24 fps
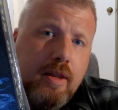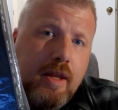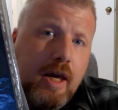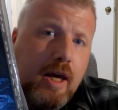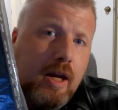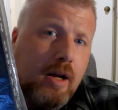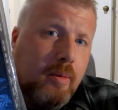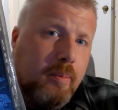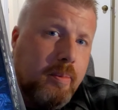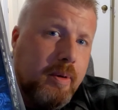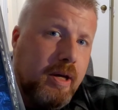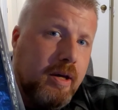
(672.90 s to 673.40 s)

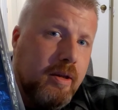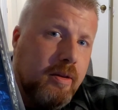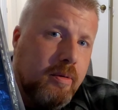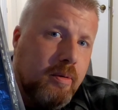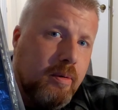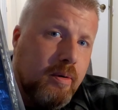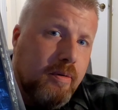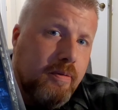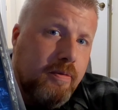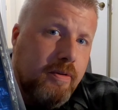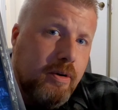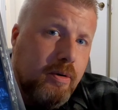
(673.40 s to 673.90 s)
That'll be in
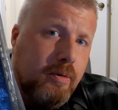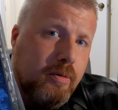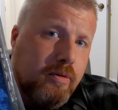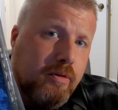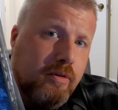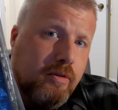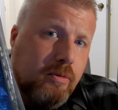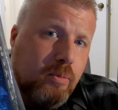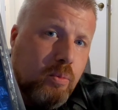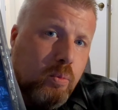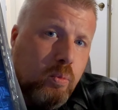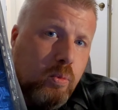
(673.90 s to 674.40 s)
the
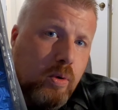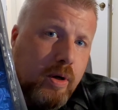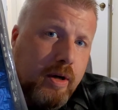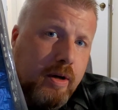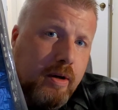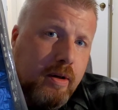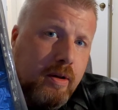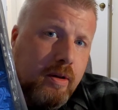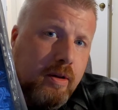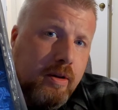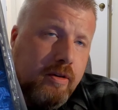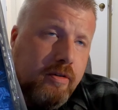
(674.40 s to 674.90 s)
reviews as
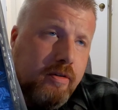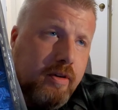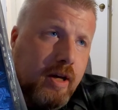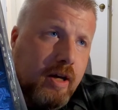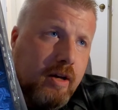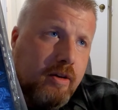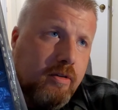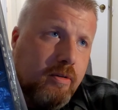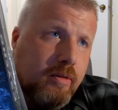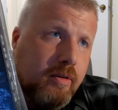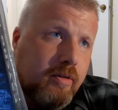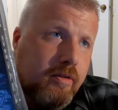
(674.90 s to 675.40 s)
well. It's
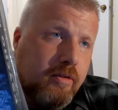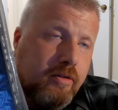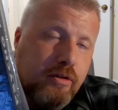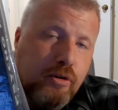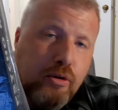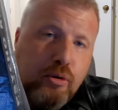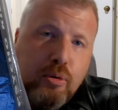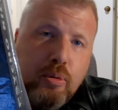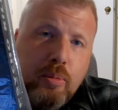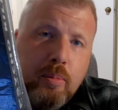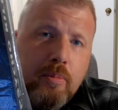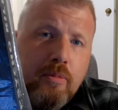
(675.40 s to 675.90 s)
actually
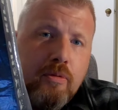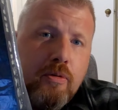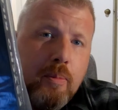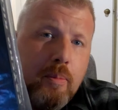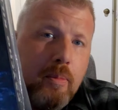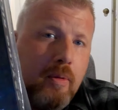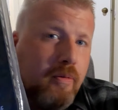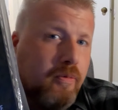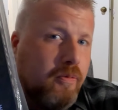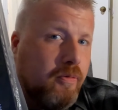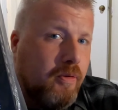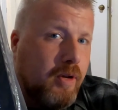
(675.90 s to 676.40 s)
Zoom
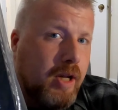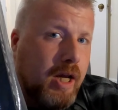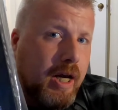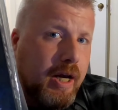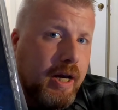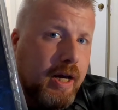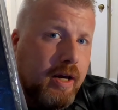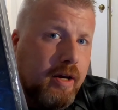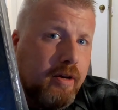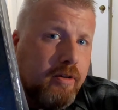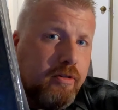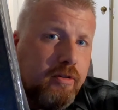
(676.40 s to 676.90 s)
from the
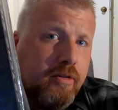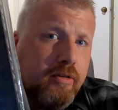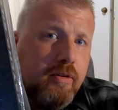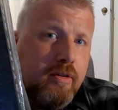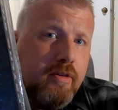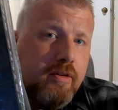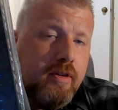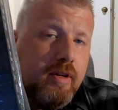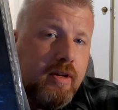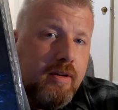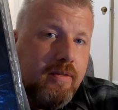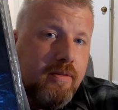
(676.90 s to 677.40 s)
Flash
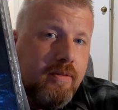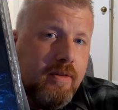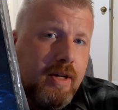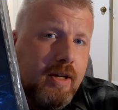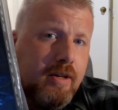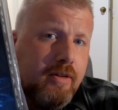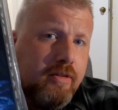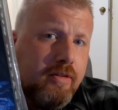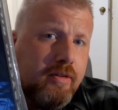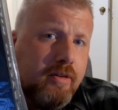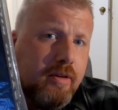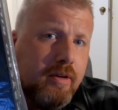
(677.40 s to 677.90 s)

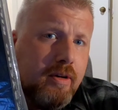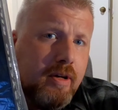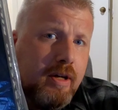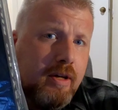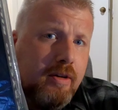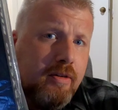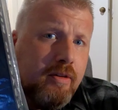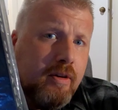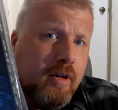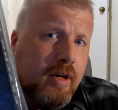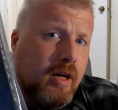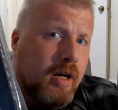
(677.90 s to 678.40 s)
TV
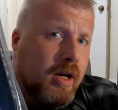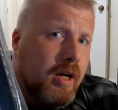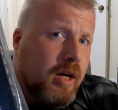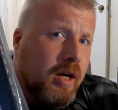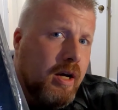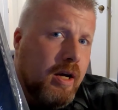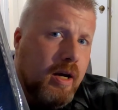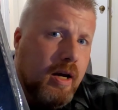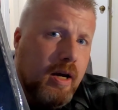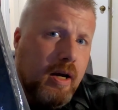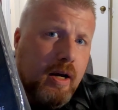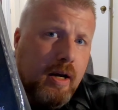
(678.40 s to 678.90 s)
series.
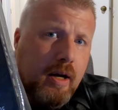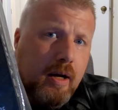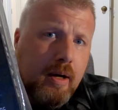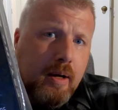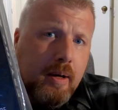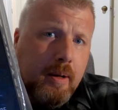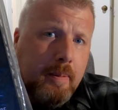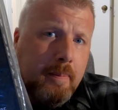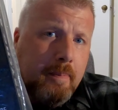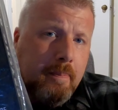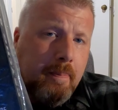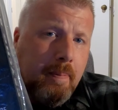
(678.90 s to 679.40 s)

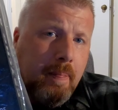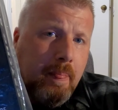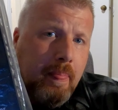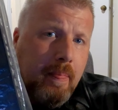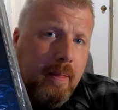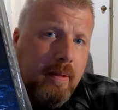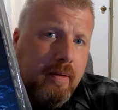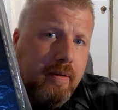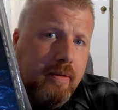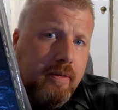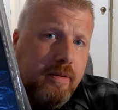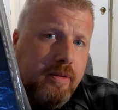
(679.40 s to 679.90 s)
Um,
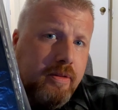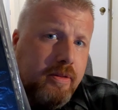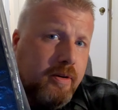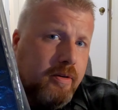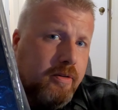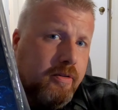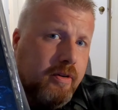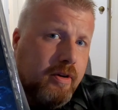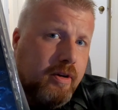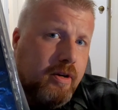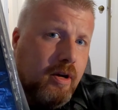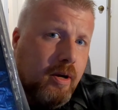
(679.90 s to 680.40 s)

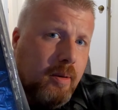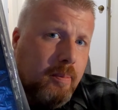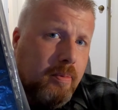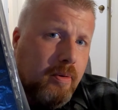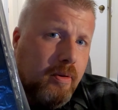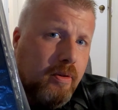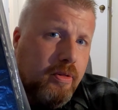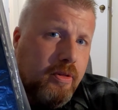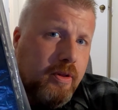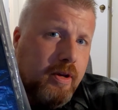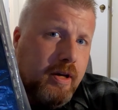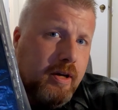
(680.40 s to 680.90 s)
there's a
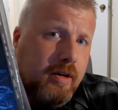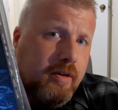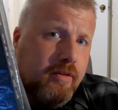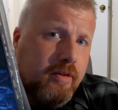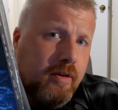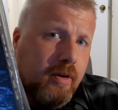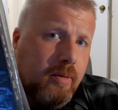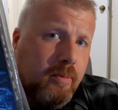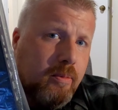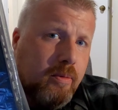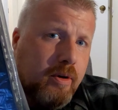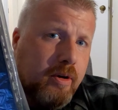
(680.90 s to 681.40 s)
couple things
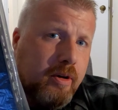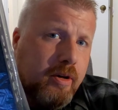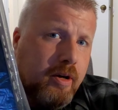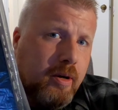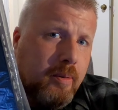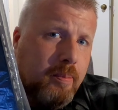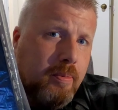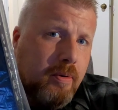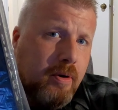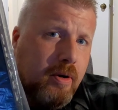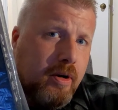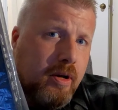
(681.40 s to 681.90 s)
I'll run
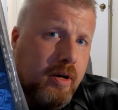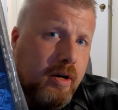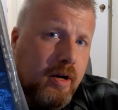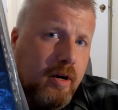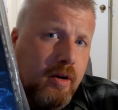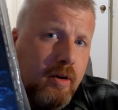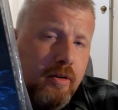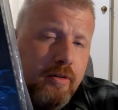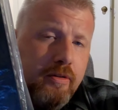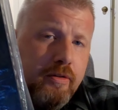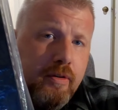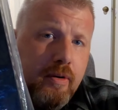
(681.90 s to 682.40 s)
up on. I
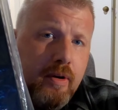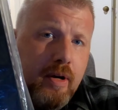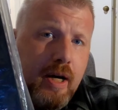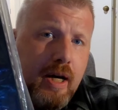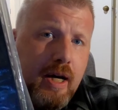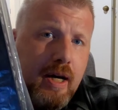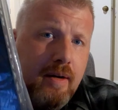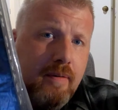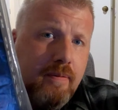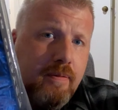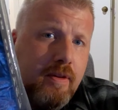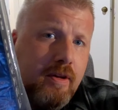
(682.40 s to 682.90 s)
also
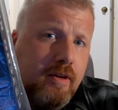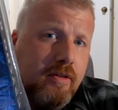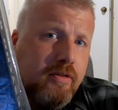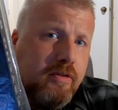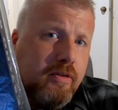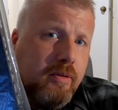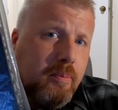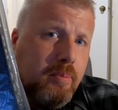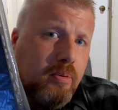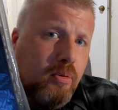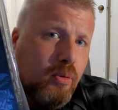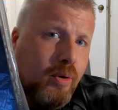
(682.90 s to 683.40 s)
have the
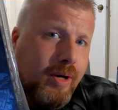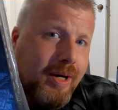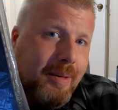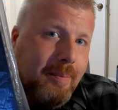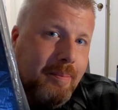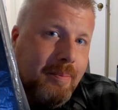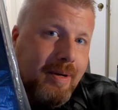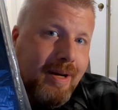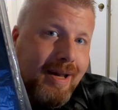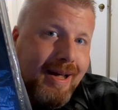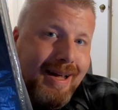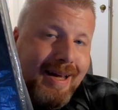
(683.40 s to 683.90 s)

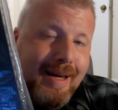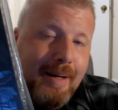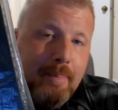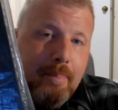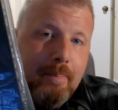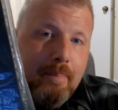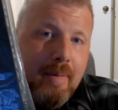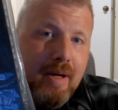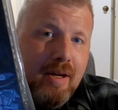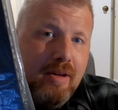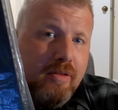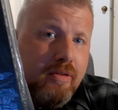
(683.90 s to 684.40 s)
Supreme Knight
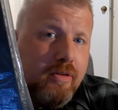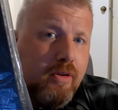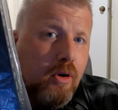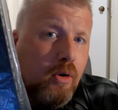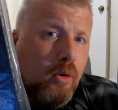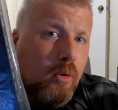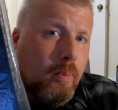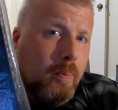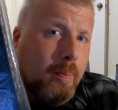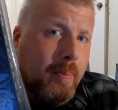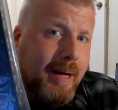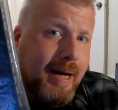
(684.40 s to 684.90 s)

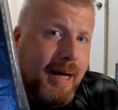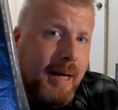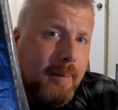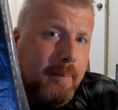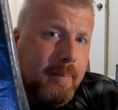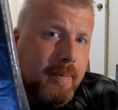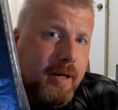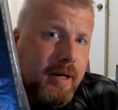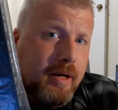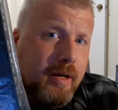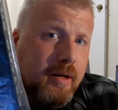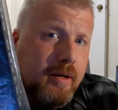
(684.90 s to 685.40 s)
Mezco
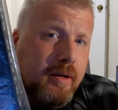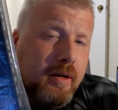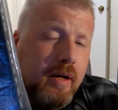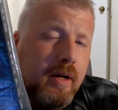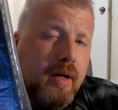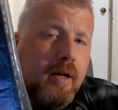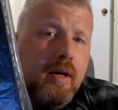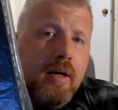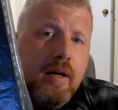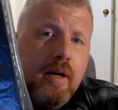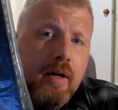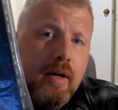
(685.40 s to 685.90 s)
Batman
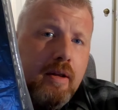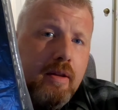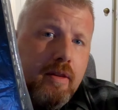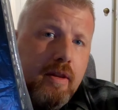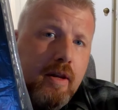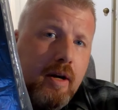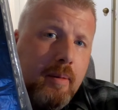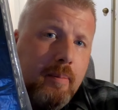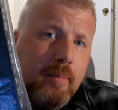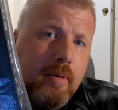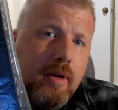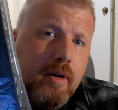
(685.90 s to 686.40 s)

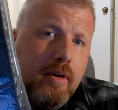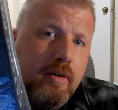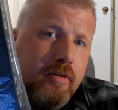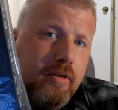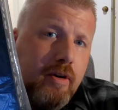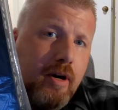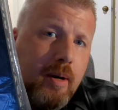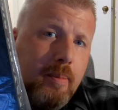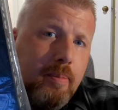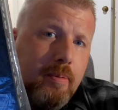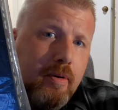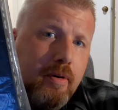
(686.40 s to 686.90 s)
that I'm going to
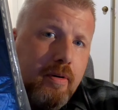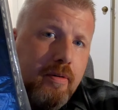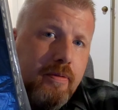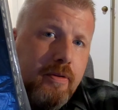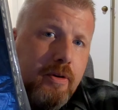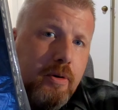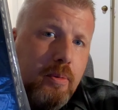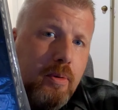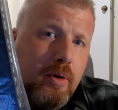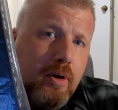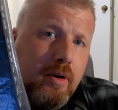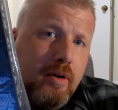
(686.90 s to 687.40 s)
drop a
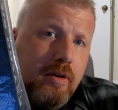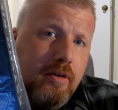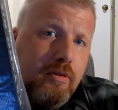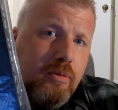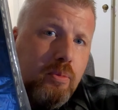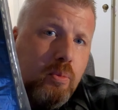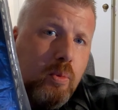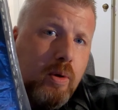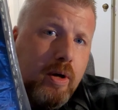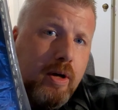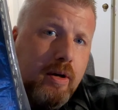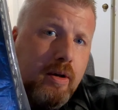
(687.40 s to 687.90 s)
review on
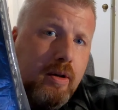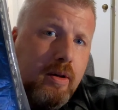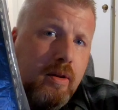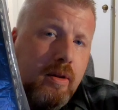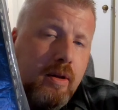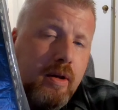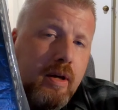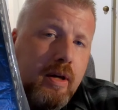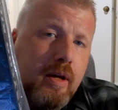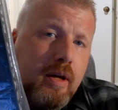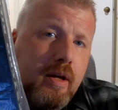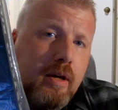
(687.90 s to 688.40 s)
as
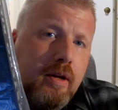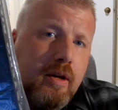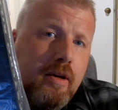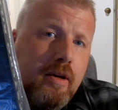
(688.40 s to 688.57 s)
well.